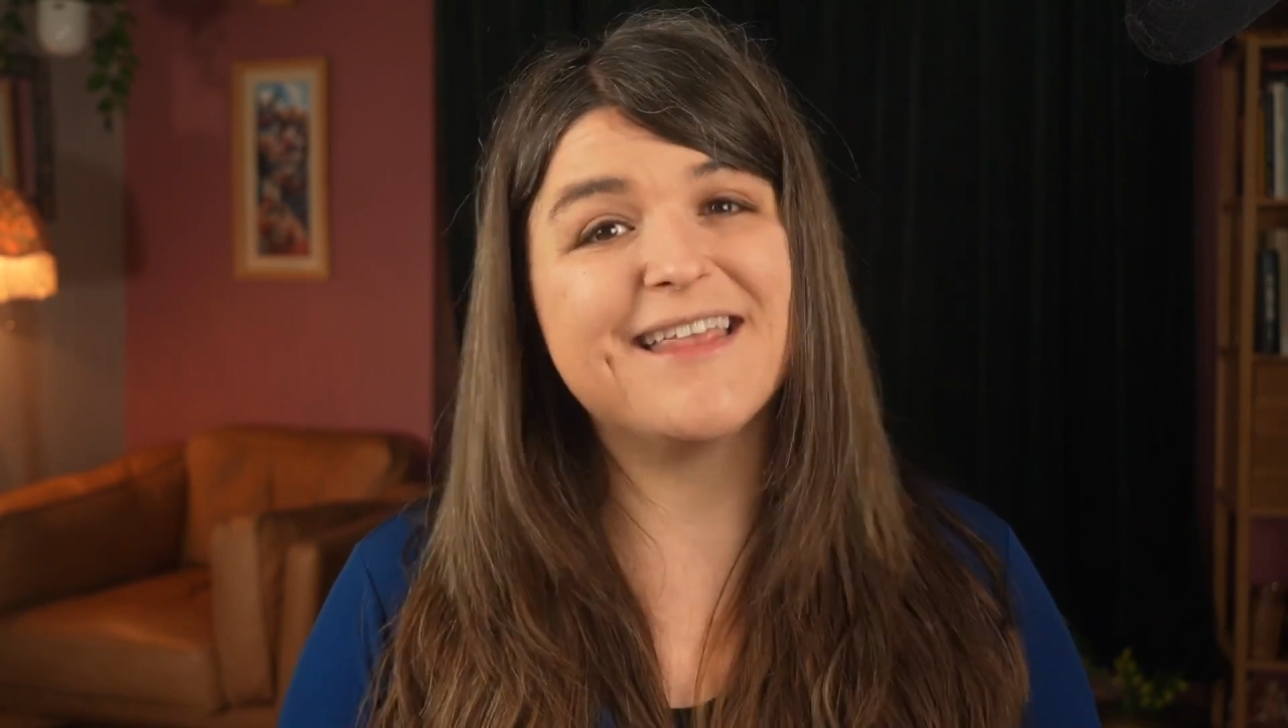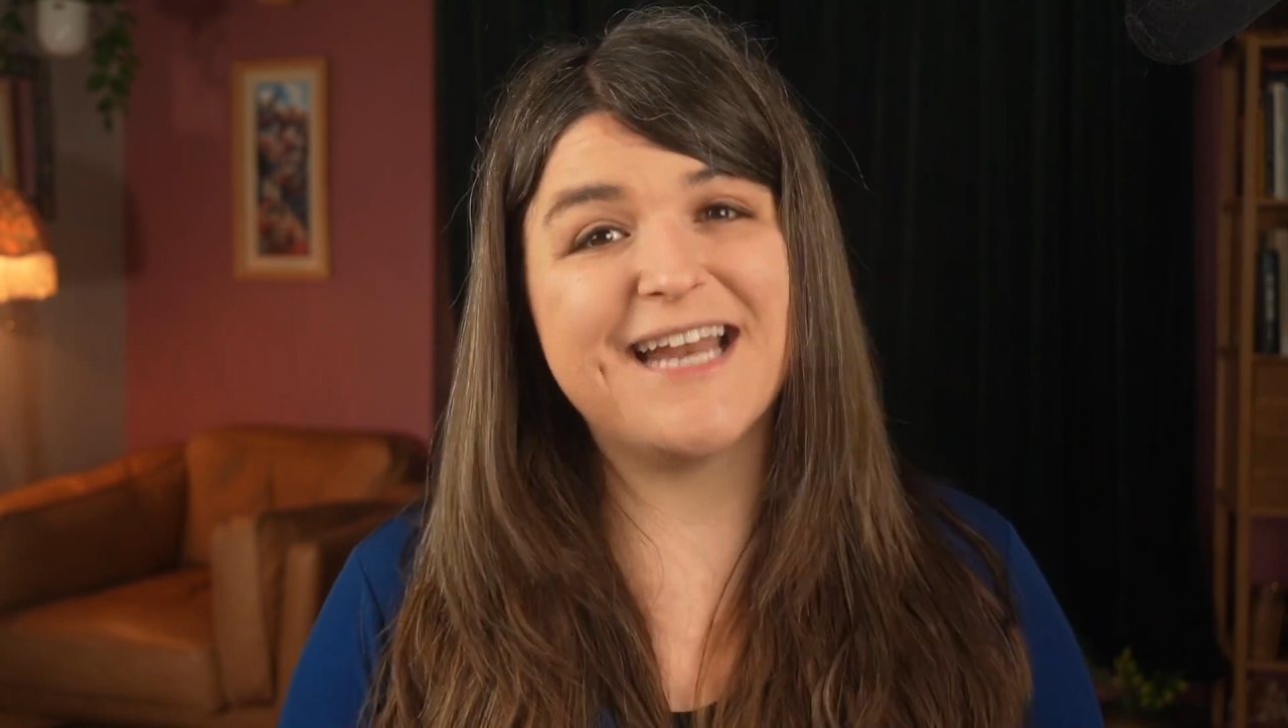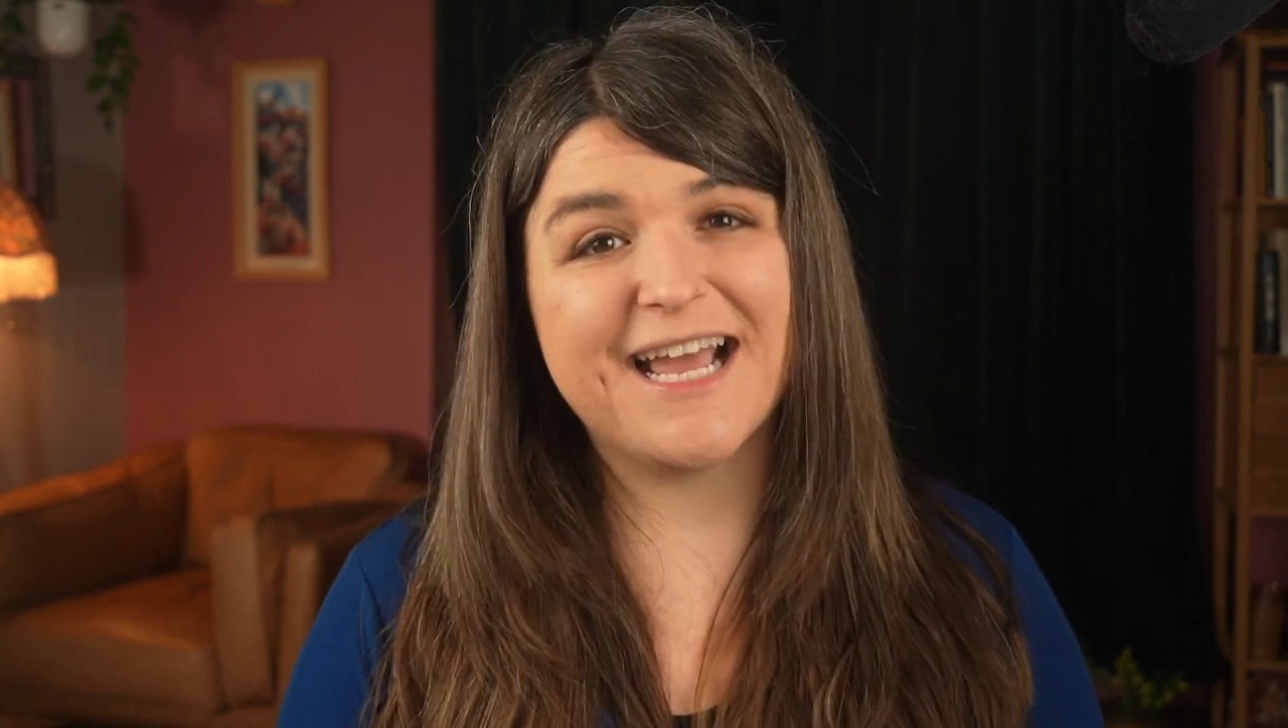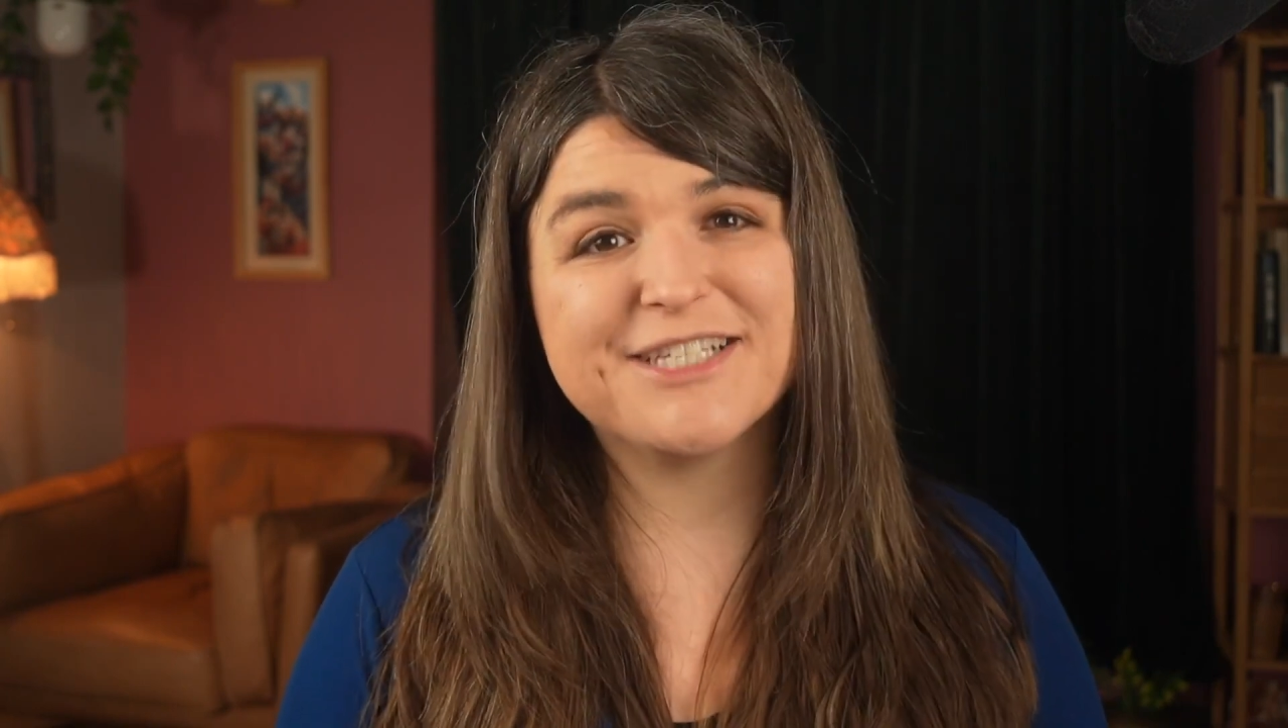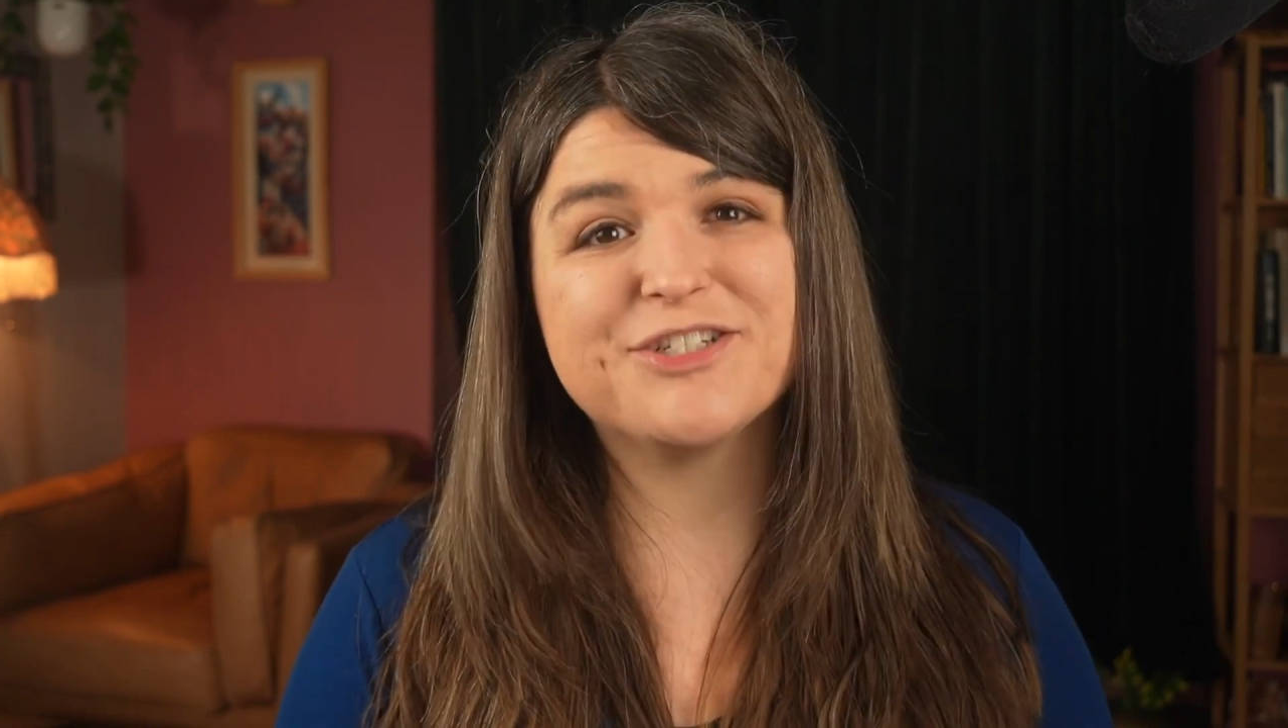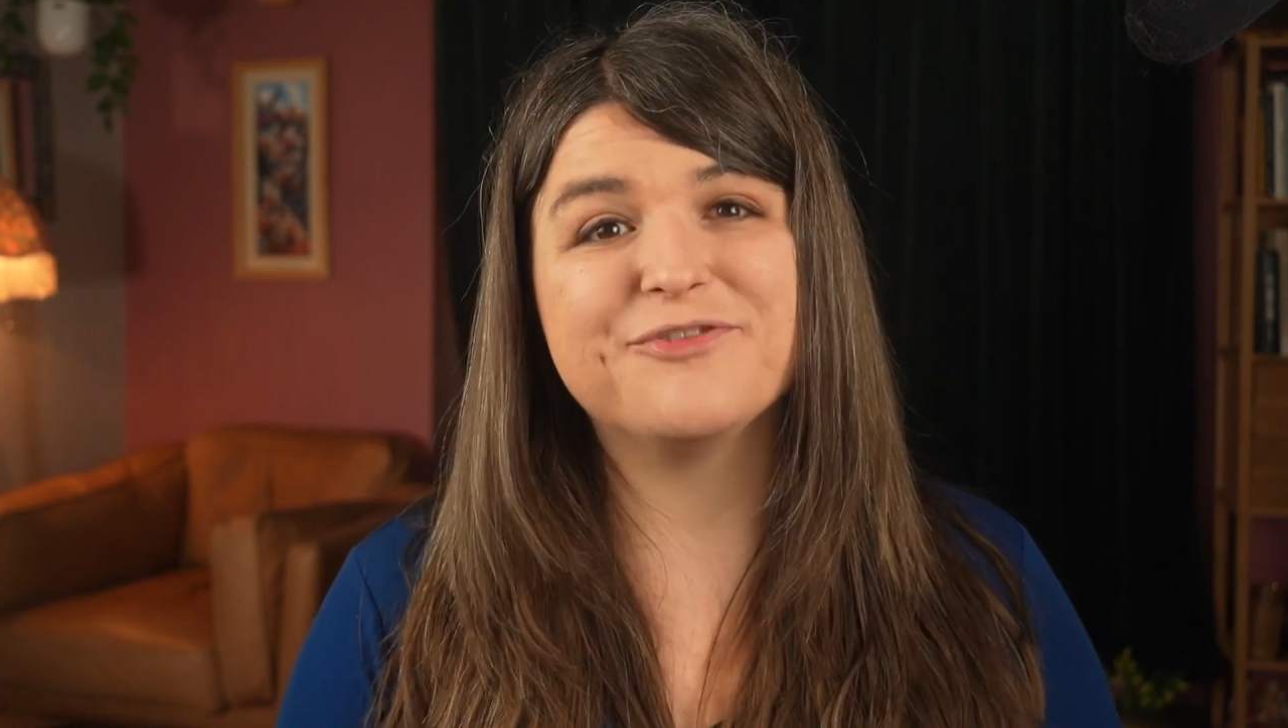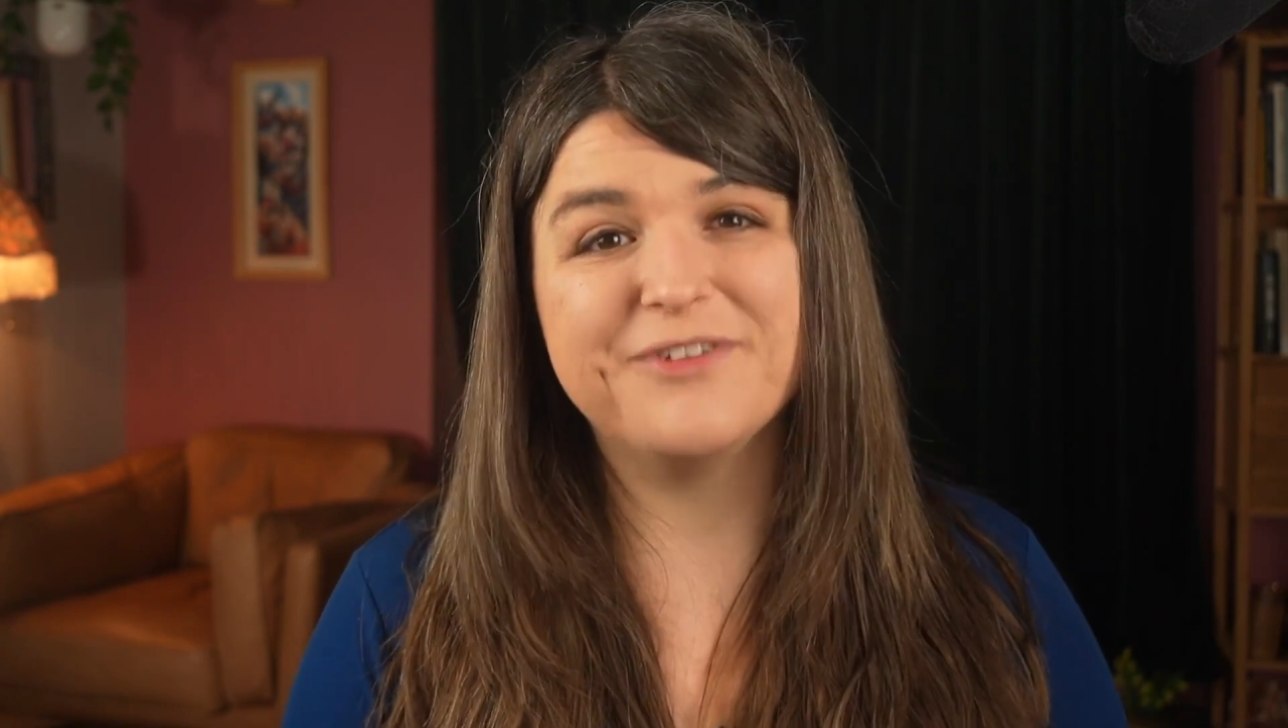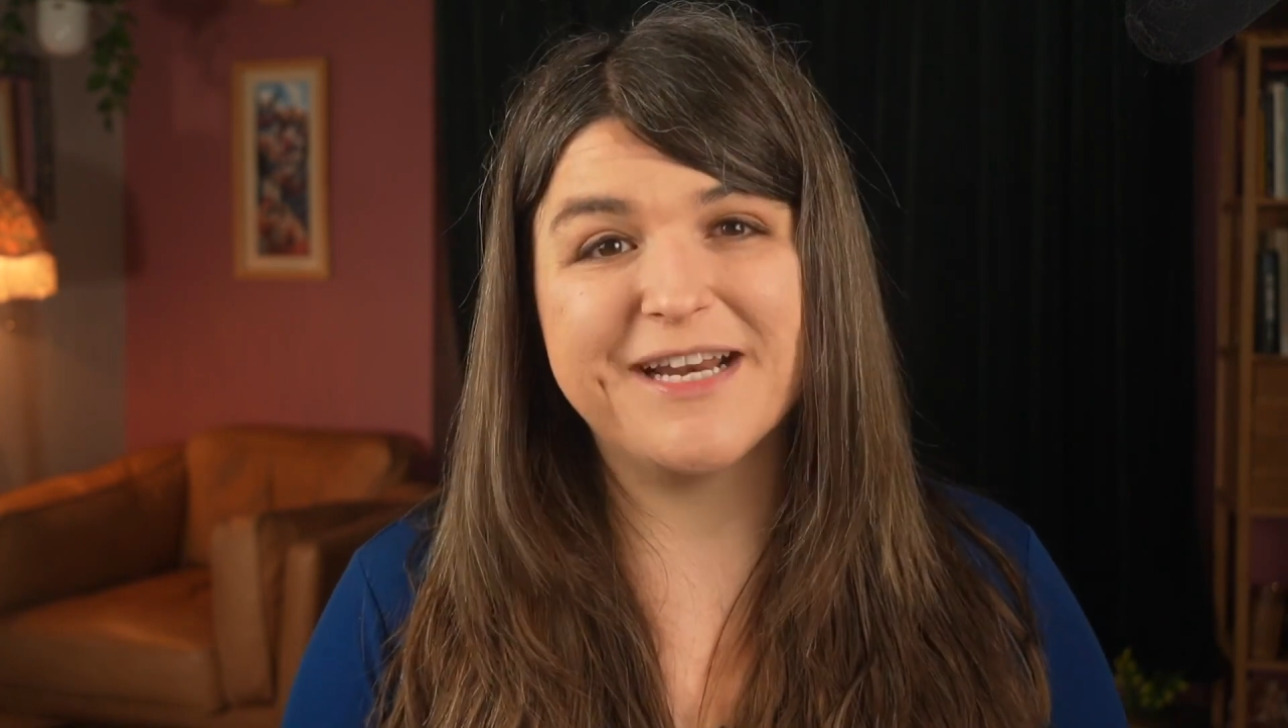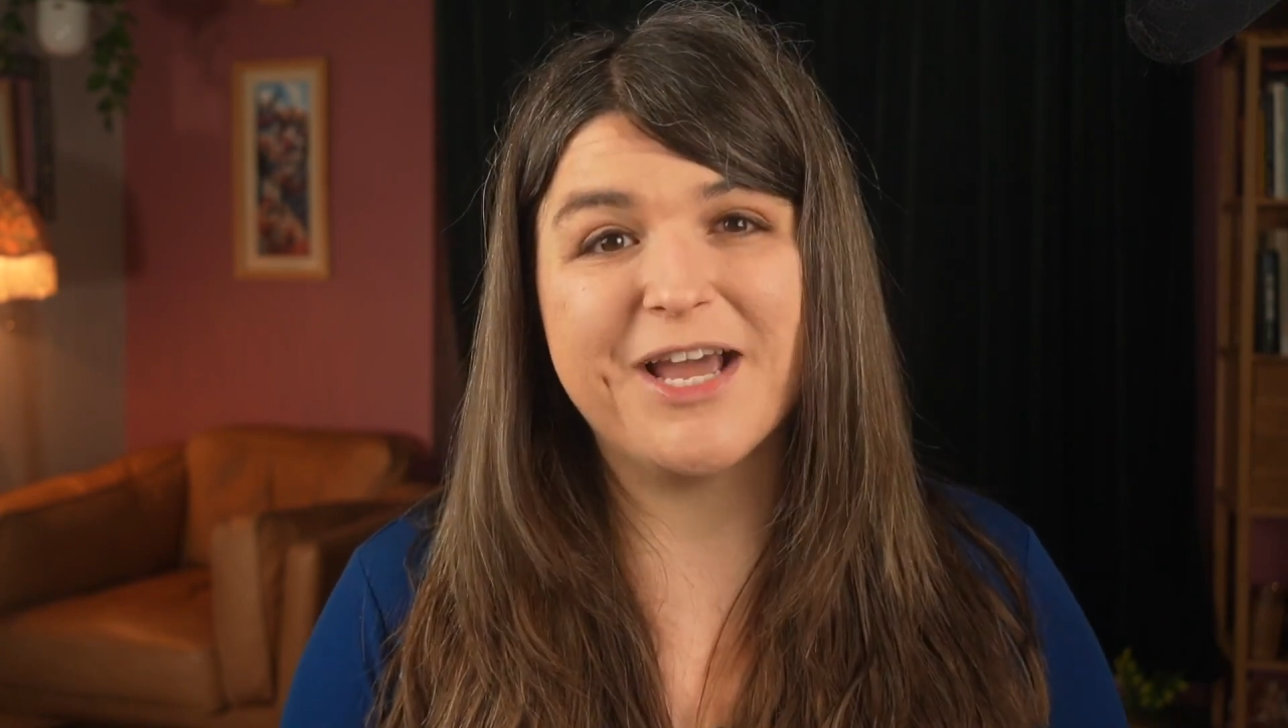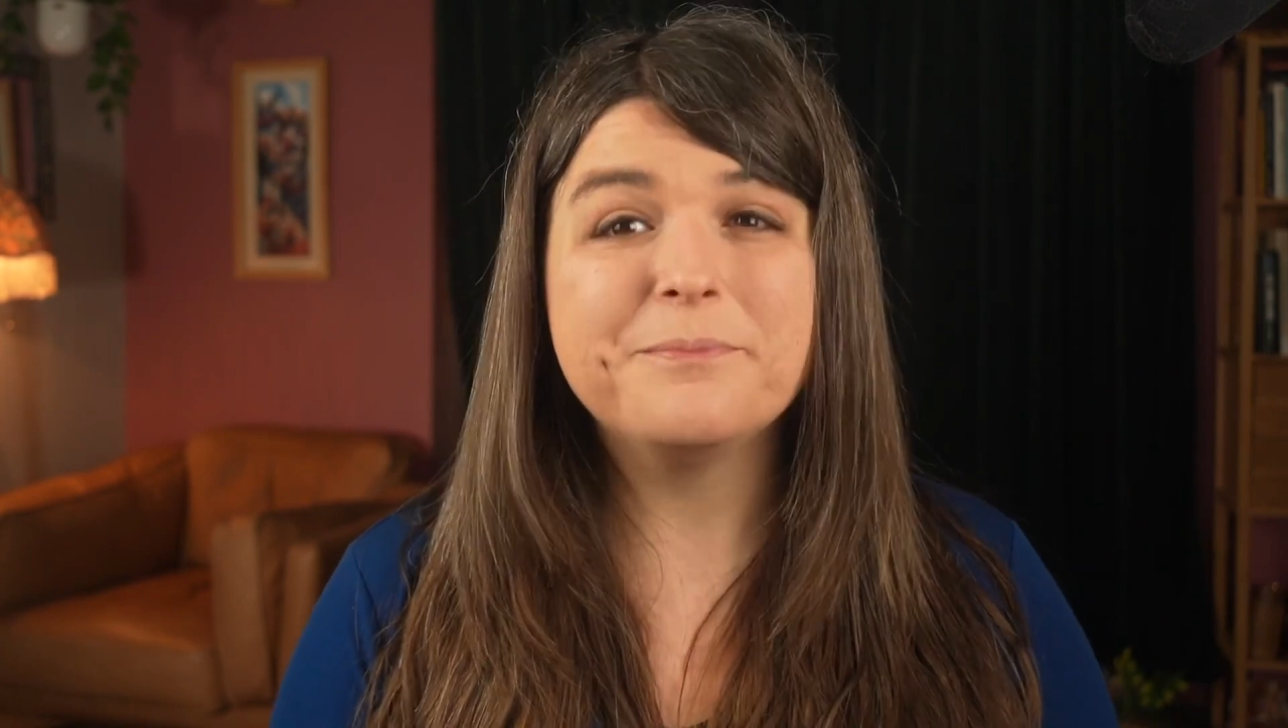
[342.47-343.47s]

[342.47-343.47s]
the next video.